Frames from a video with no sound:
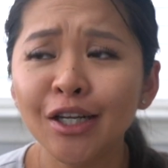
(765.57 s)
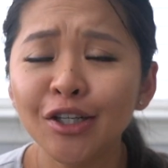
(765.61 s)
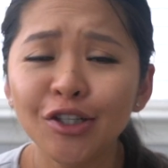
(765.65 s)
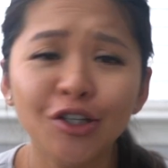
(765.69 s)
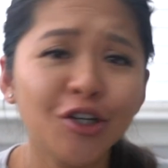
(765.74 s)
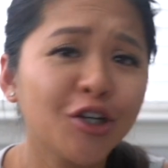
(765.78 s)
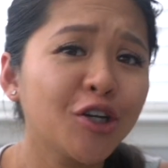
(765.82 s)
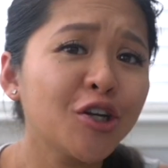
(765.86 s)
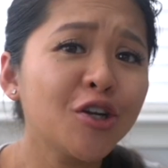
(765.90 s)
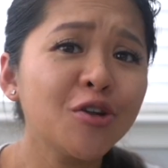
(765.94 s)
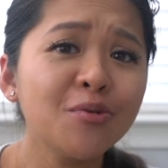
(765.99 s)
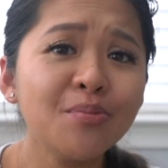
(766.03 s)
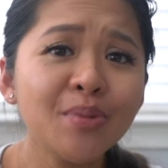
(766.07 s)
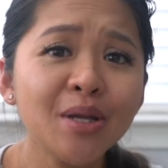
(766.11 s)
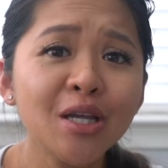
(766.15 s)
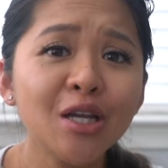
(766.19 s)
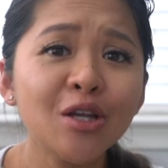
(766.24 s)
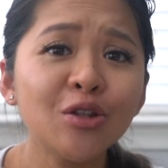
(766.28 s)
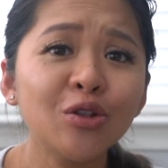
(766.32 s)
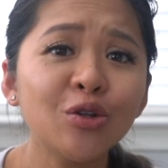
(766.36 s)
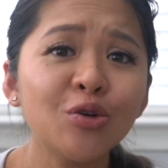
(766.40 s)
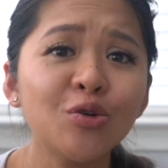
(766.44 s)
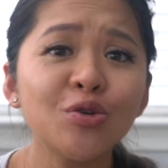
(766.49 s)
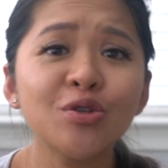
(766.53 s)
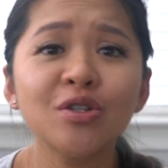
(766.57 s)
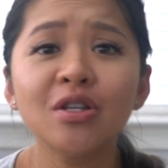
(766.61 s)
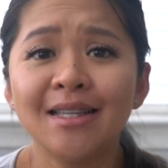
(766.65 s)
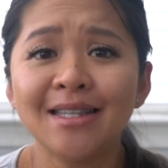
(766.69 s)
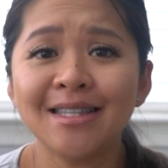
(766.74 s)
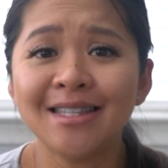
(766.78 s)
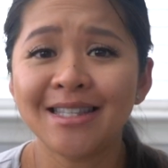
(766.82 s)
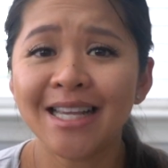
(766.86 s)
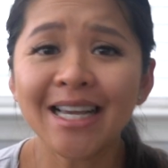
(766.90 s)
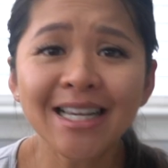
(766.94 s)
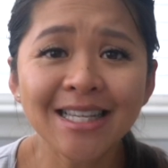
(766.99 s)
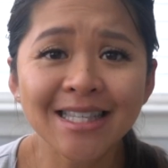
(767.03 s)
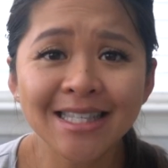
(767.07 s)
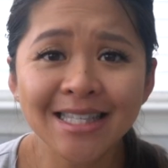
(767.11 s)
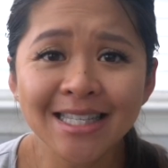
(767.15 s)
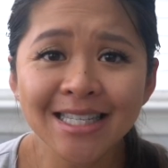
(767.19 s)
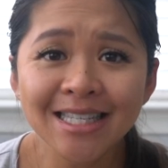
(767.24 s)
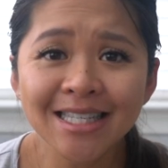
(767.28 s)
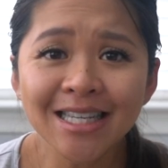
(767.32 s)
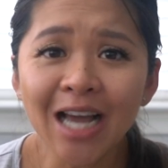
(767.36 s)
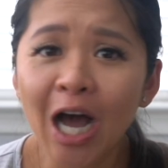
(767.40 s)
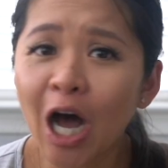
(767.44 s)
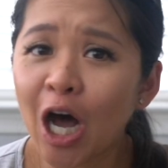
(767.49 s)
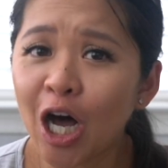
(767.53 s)
you're gonna be in those
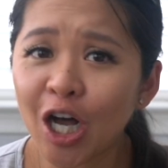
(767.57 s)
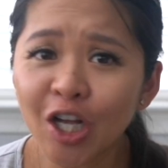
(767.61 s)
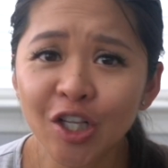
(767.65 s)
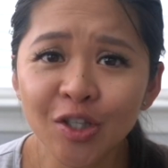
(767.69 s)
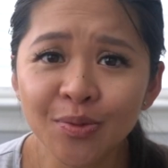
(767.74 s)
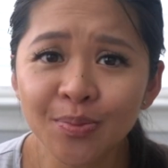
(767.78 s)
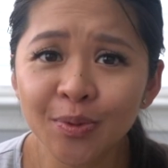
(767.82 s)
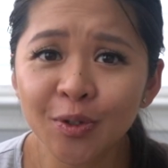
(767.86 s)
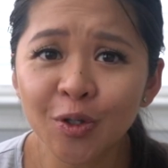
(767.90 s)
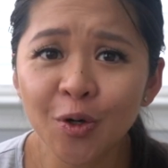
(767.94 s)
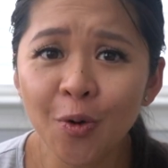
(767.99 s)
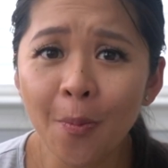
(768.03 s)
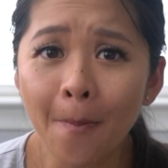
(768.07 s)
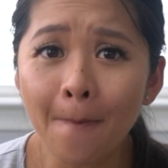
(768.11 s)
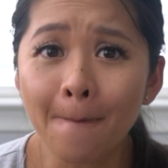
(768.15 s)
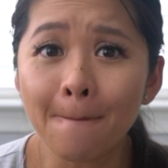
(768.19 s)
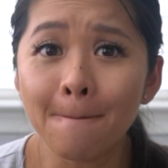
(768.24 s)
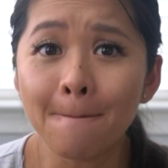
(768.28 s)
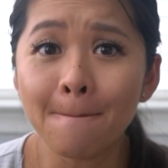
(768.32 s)
sexy hospital